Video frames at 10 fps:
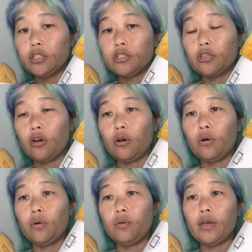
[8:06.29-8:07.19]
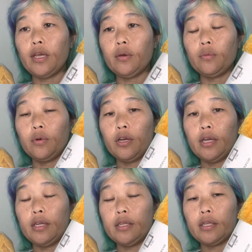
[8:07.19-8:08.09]
So it
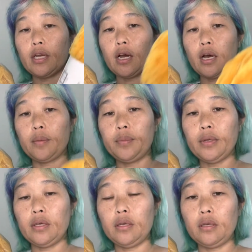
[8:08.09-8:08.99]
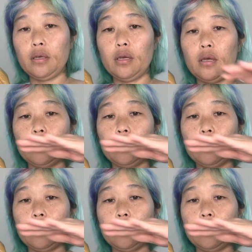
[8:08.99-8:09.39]
would be